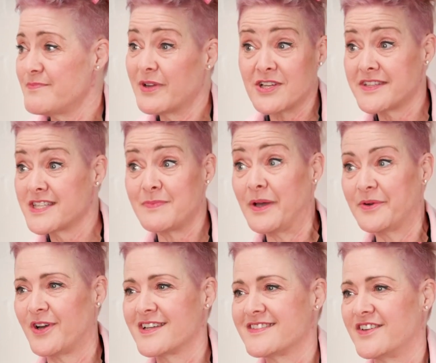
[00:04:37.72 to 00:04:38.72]
because they smell
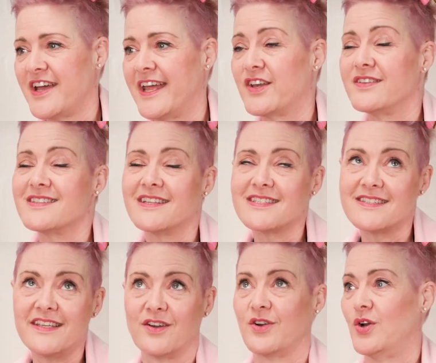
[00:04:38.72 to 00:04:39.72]
nice. And I had
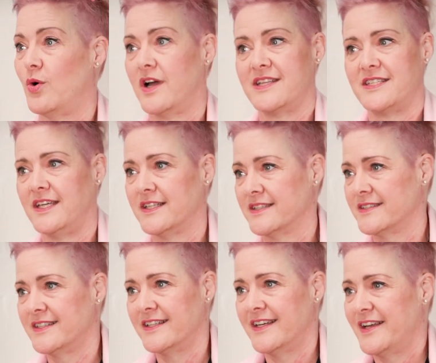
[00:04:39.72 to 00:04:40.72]
zero idea
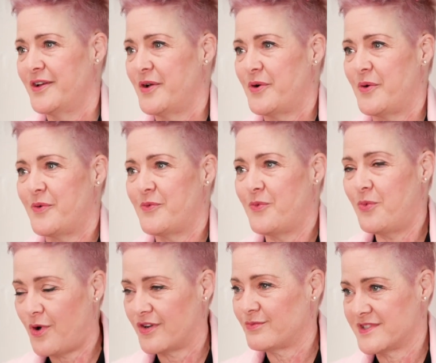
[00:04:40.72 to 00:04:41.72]

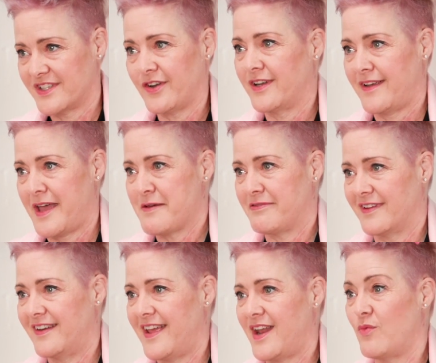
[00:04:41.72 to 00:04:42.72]
what was going to
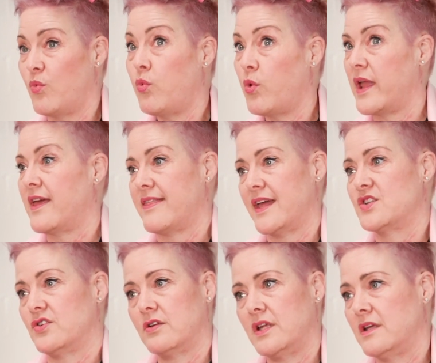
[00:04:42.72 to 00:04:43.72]
happen and where that
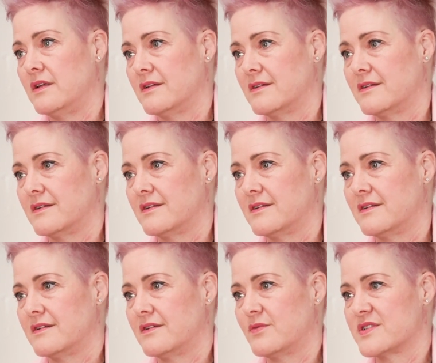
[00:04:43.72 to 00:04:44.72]
journey
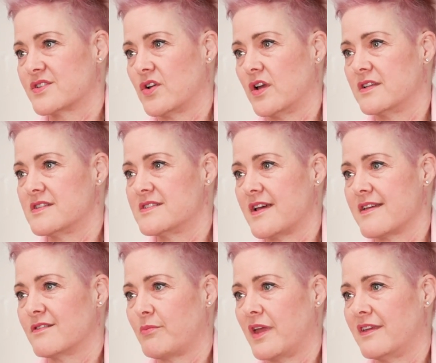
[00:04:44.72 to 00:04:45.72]
was going to
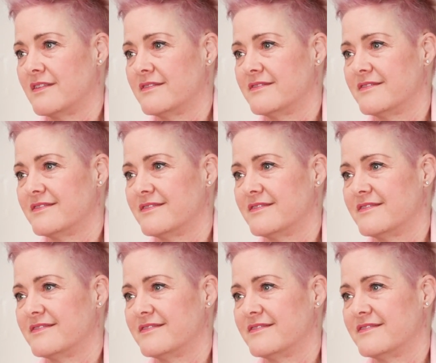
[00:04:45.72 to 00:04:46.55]
take me. Yeah.